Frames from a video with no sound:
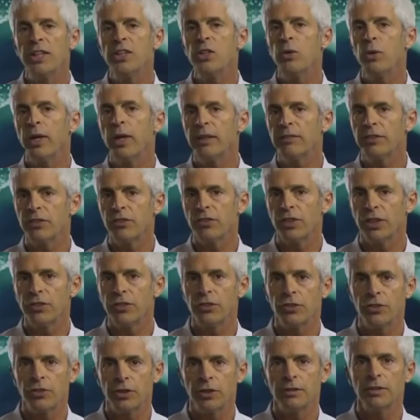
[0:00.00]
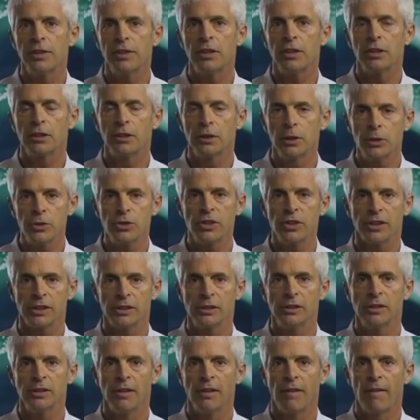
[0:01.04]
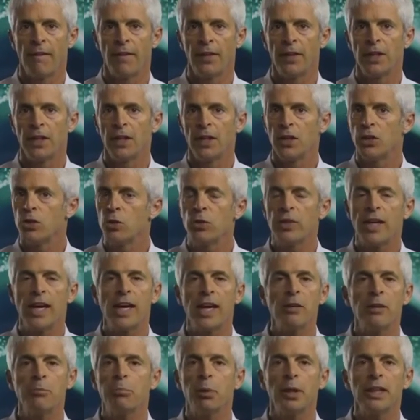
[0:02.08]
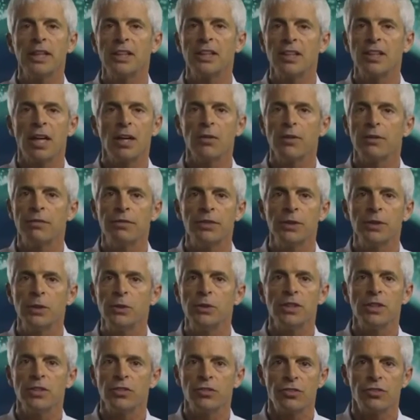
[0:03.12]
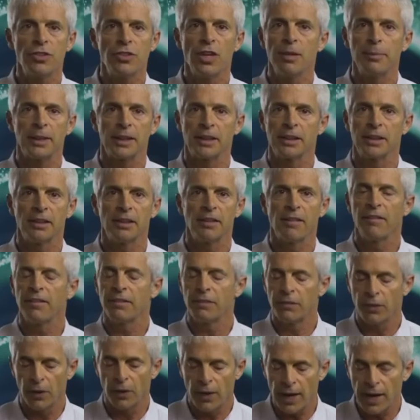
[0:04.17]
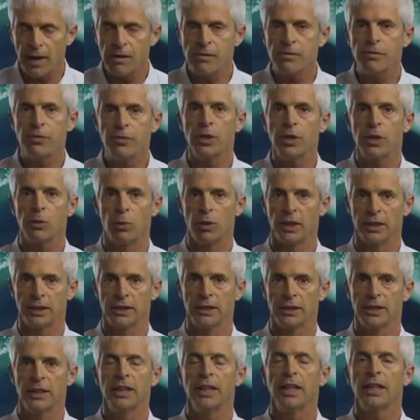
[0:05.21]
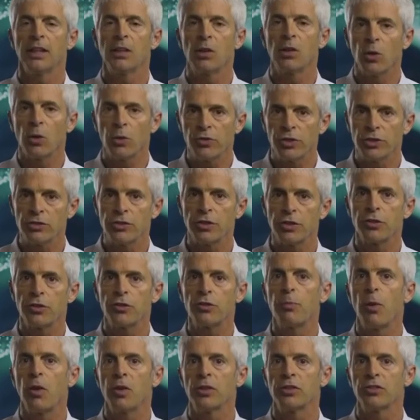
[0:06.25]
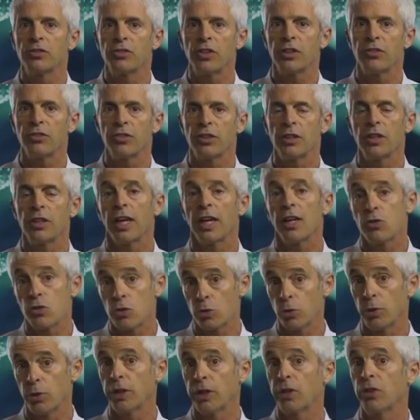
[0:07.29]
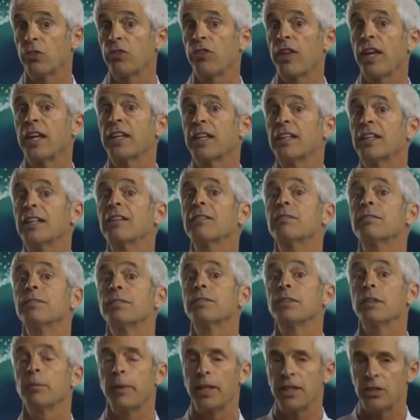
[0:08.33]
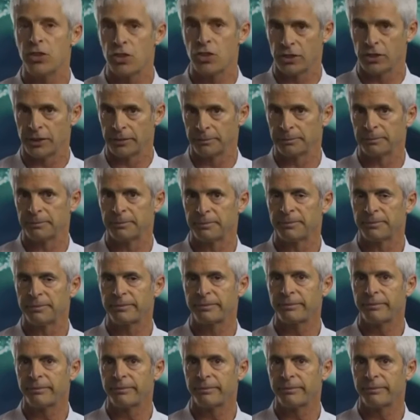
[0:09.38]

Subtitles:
When you have a sensitivity to gluten, you can't break down the food in the stomach. For everyone, it goes into the small intestine and triggers that inflammation.